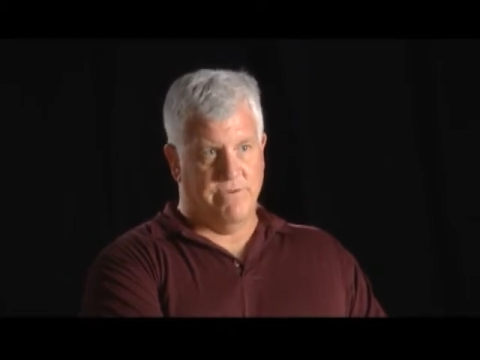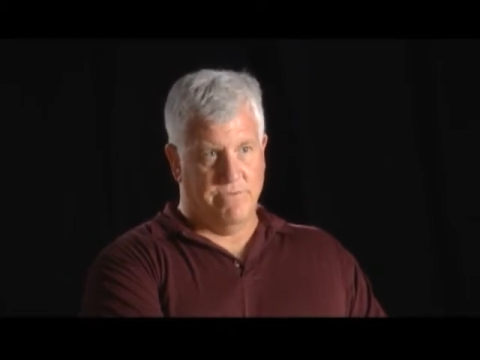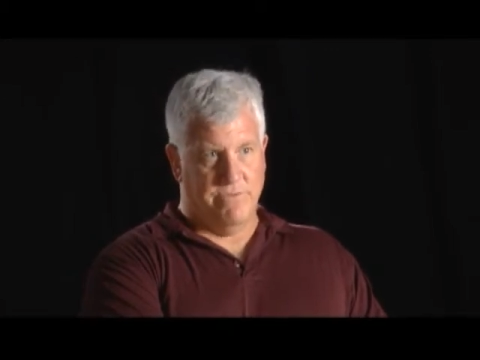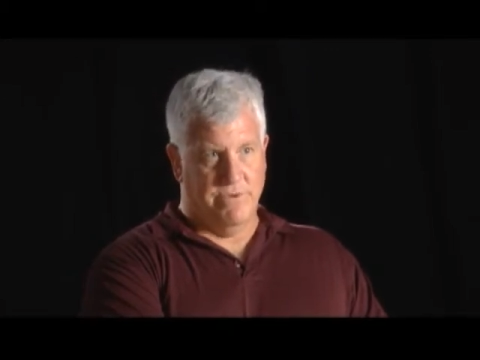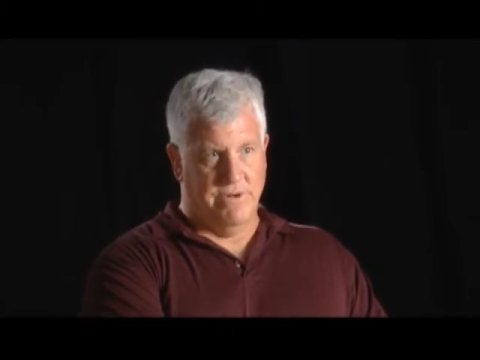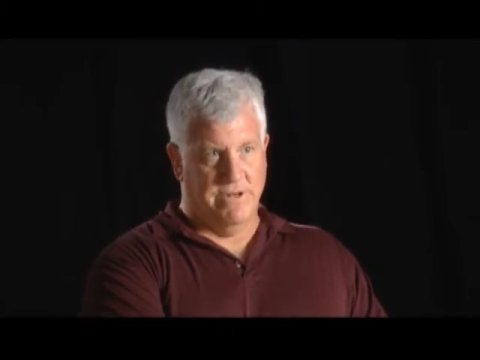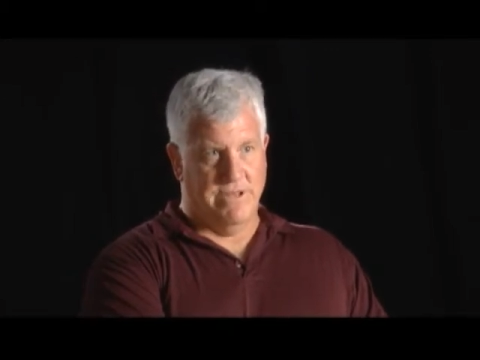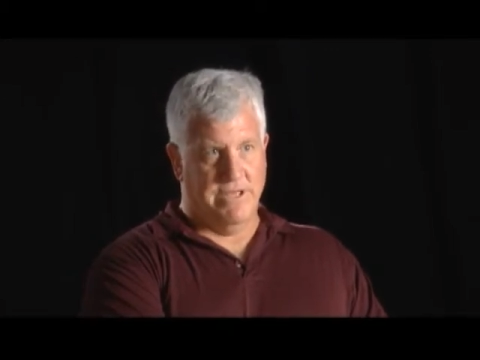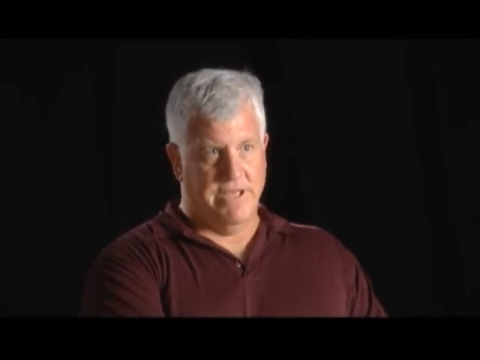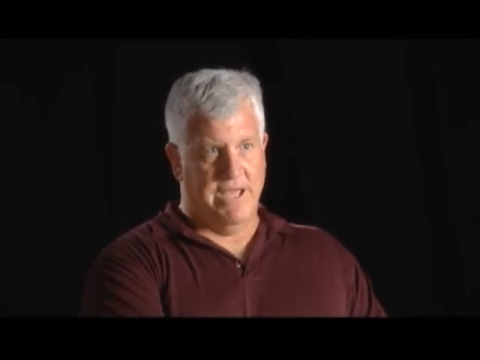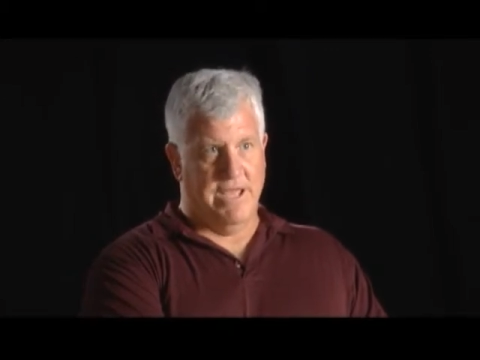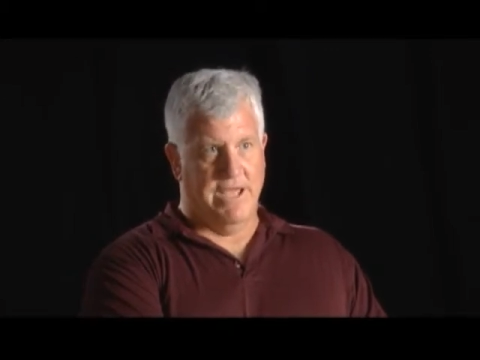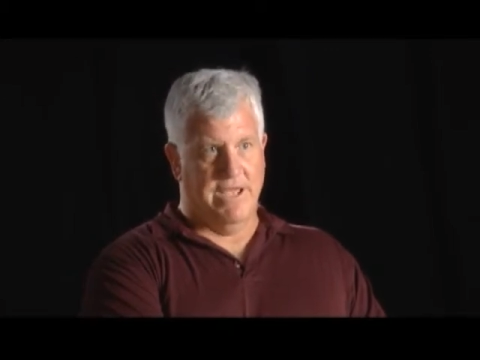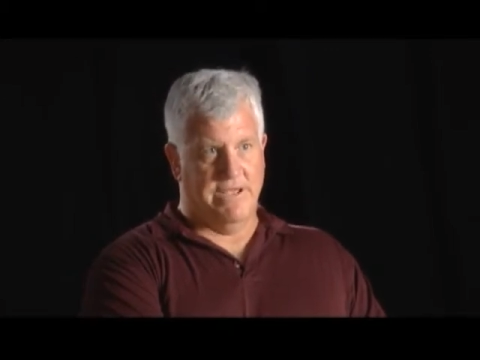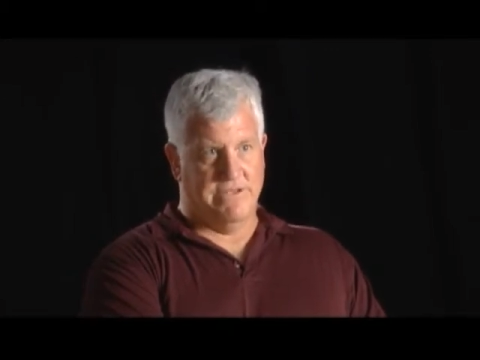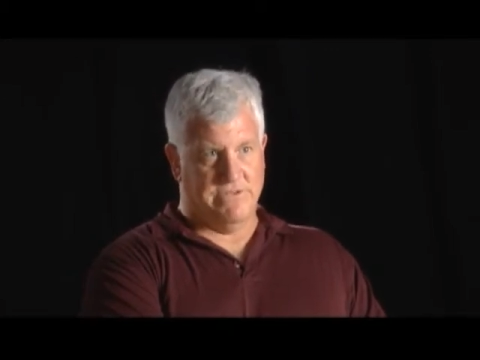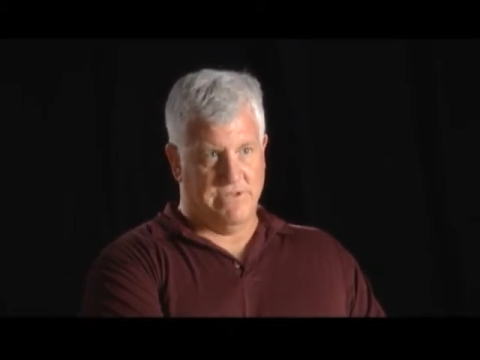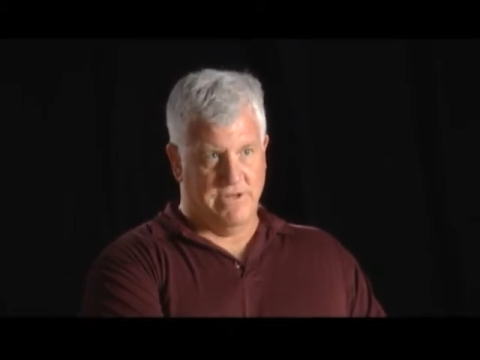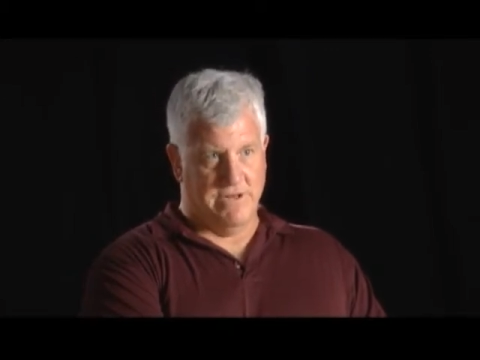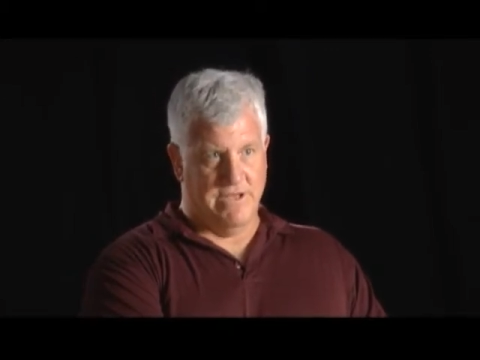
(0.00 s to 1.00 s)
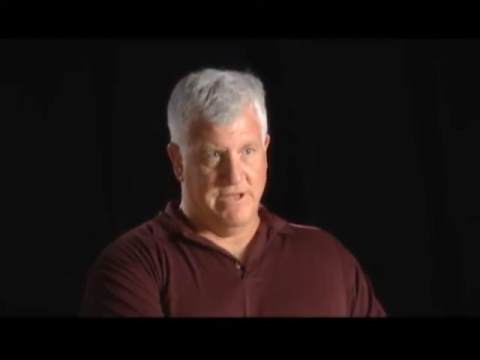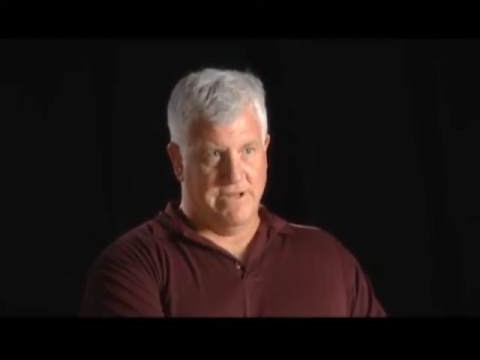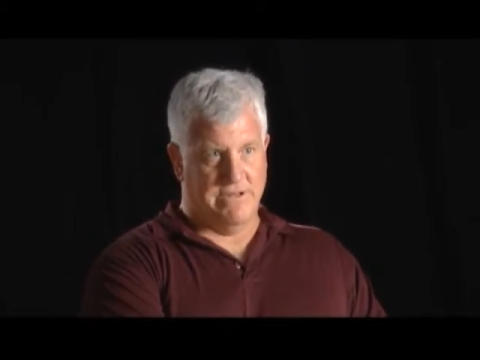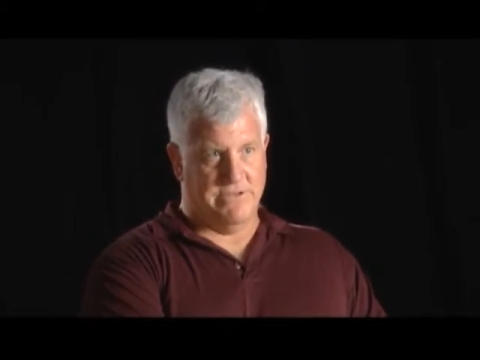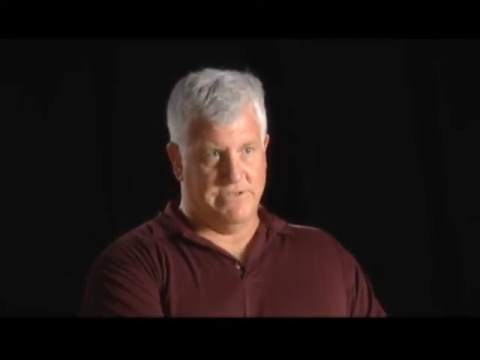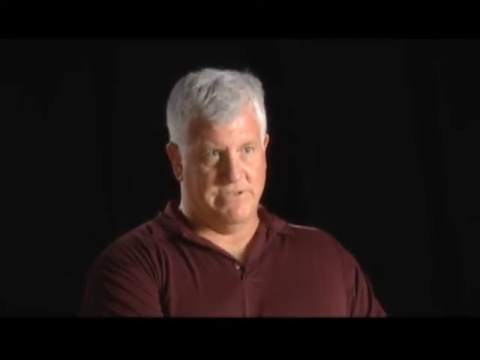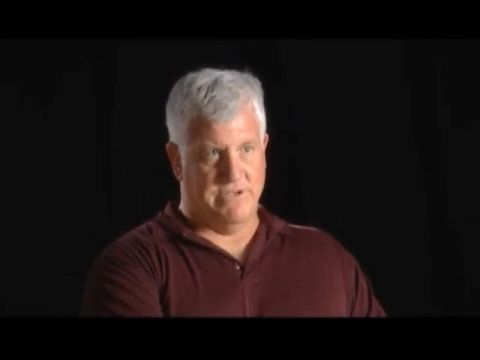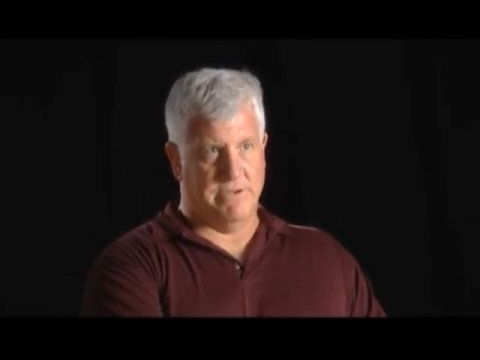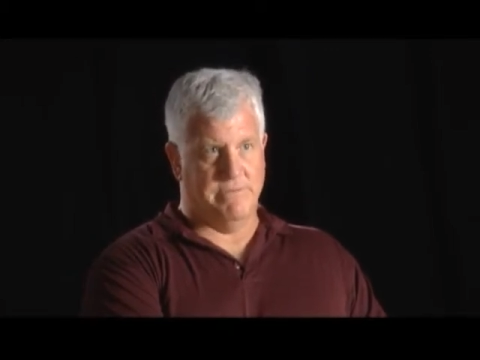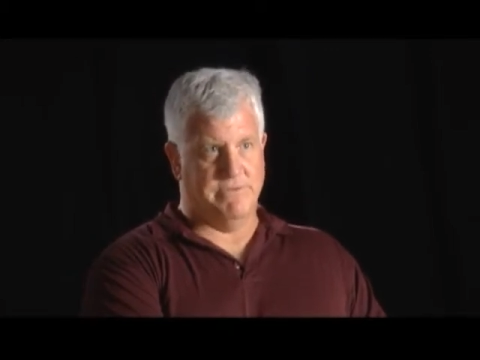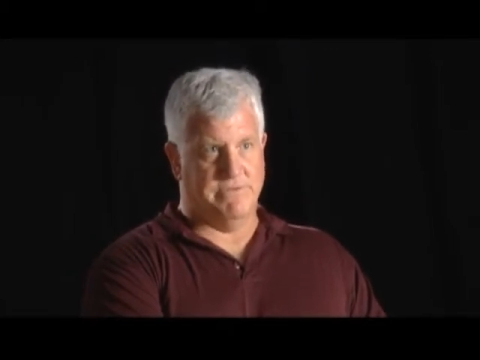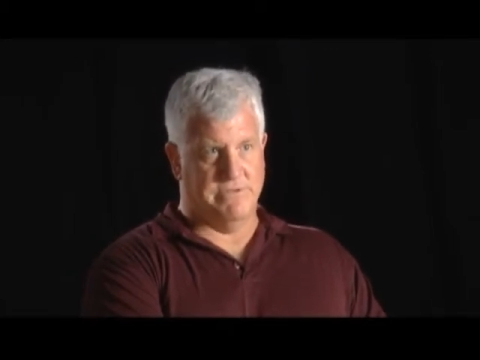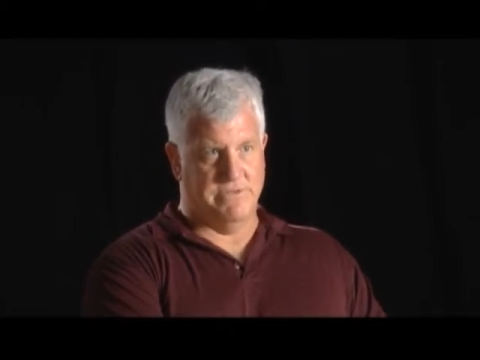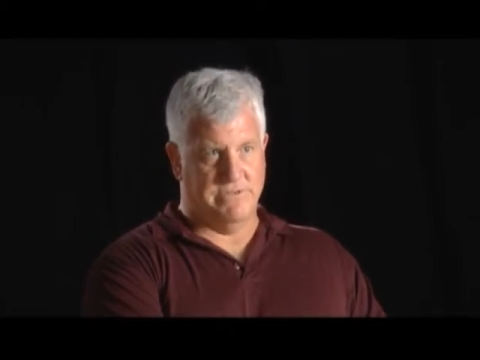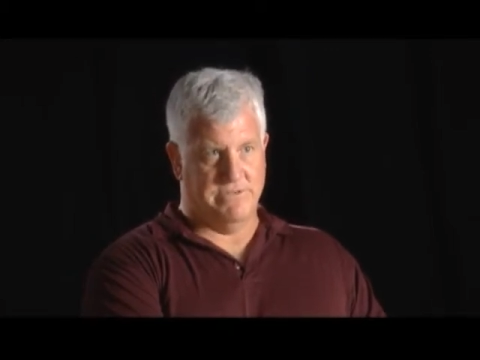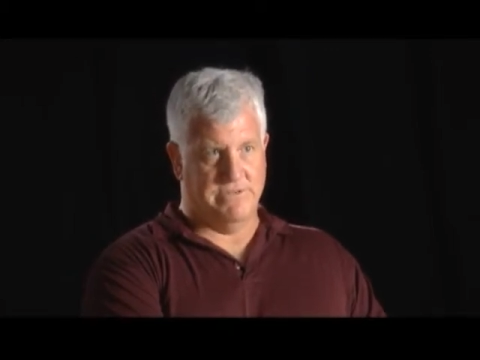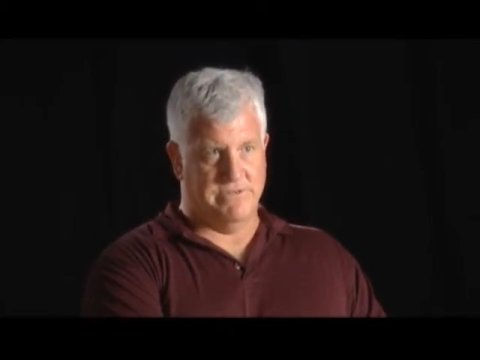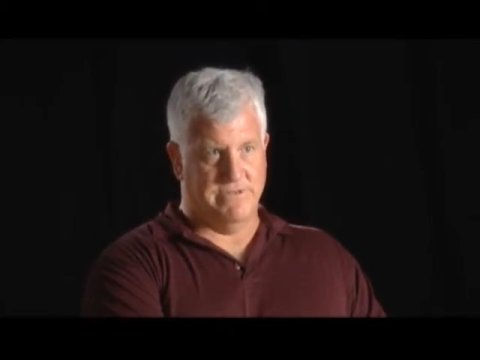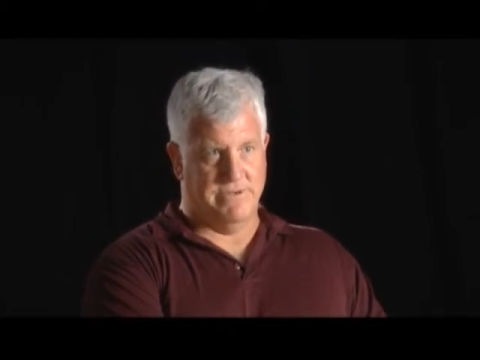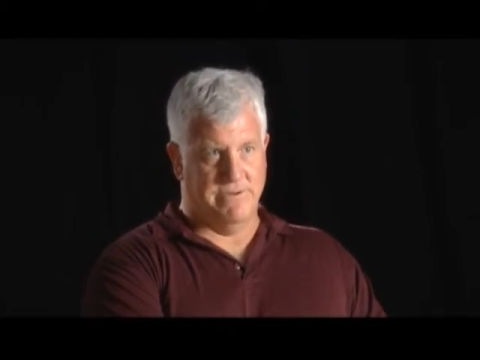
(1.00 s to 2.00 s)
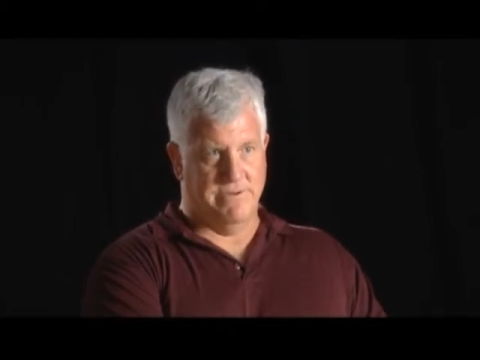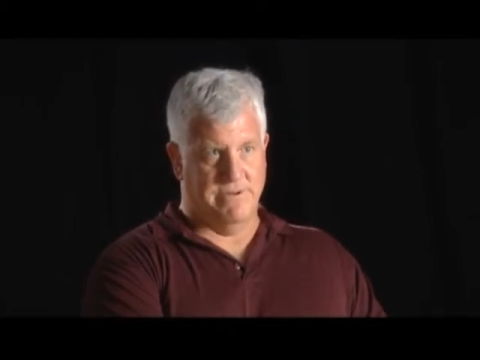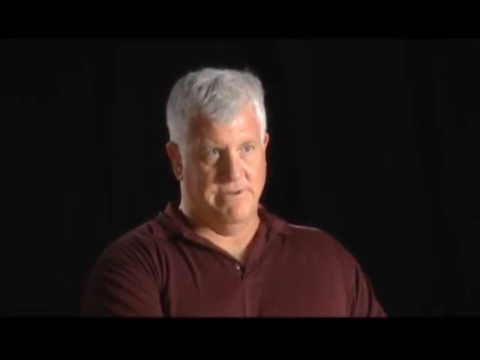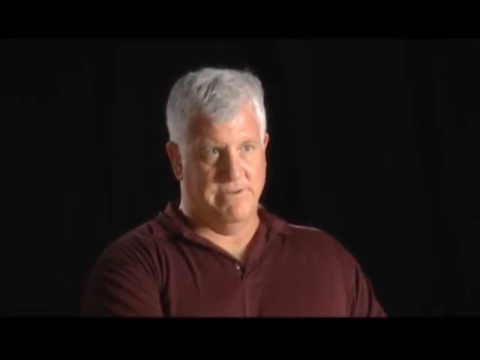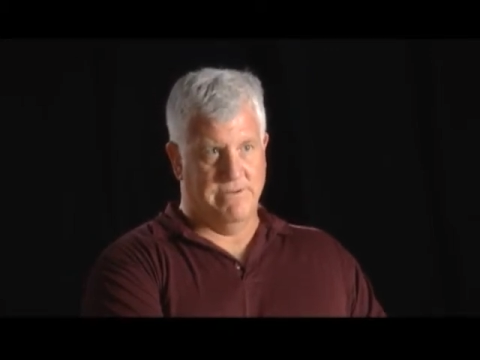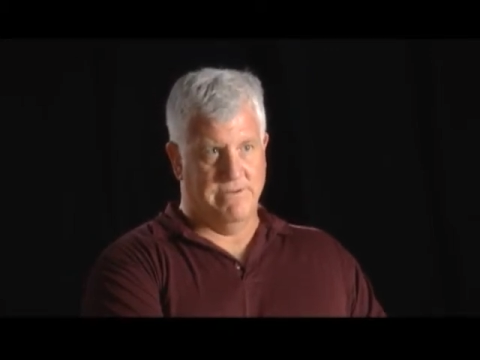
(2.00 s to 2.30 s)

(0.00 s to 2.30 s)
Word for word: really has a lot of substance to it.